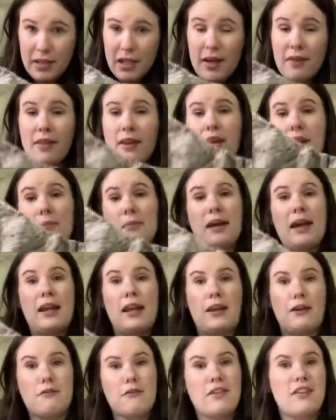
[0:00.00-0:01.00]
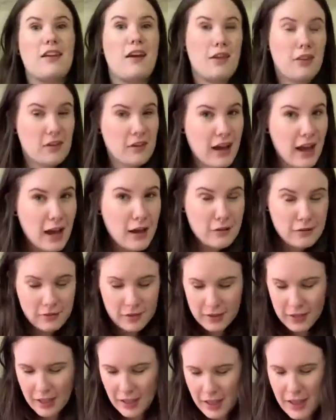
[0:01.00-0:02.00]
that I'm getting for the other half.
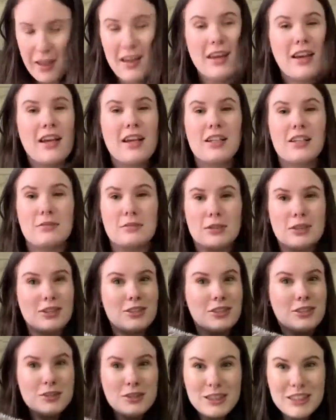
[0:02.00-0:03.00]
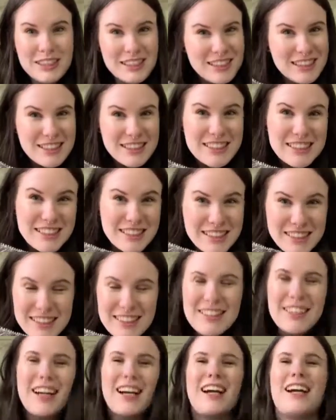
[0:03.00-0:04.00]
And I'm so
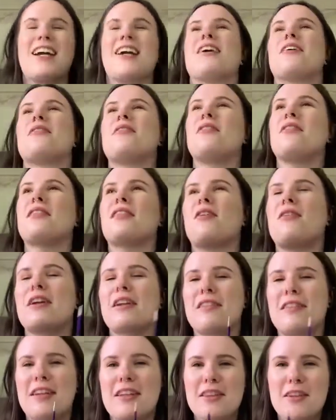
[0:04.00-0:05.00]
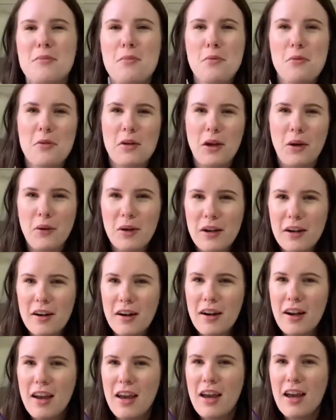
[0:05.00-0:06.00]
excited. I ordered it in the
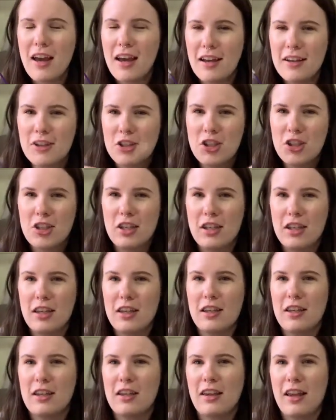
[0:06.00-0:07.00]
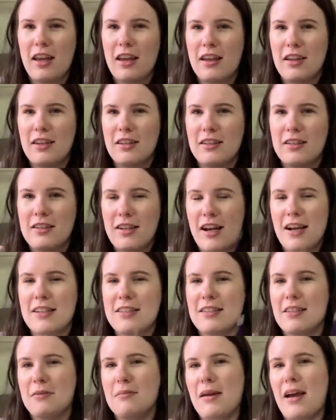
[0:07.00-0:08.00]
pre-order and she like
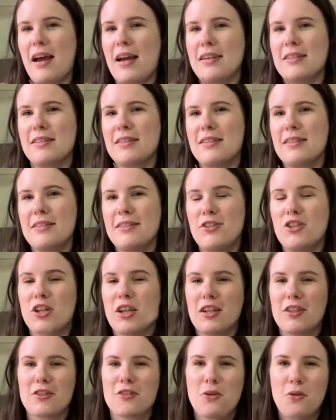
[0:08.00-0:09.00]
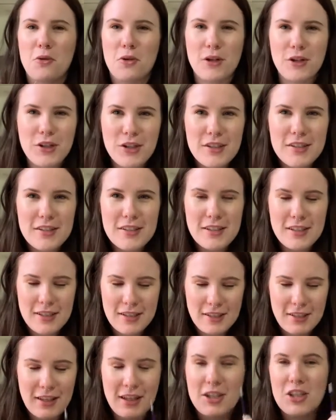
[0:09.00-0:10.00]
dyes them as she gets the orders.
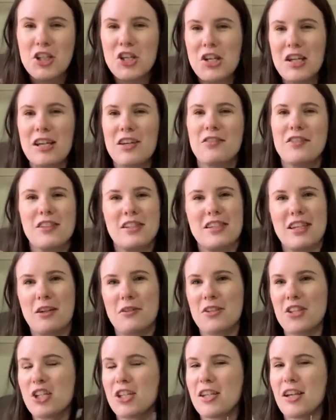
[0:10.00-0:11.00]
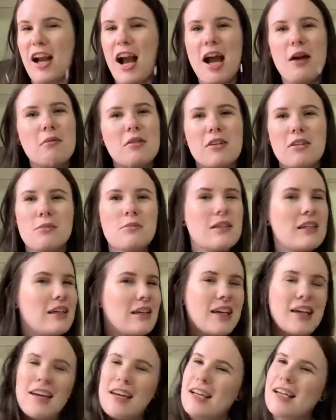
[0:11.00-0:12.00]
And she even said, she's like, I'm gonna
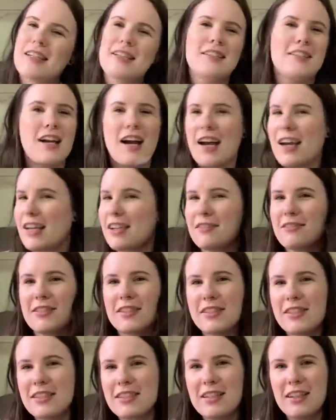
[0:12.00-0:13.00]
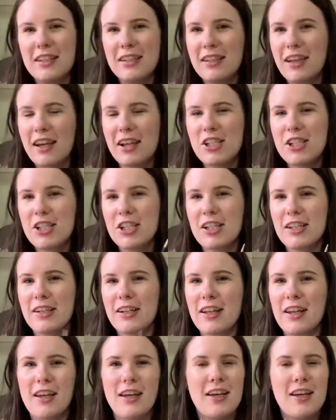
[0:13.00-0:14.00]
be dying for this collection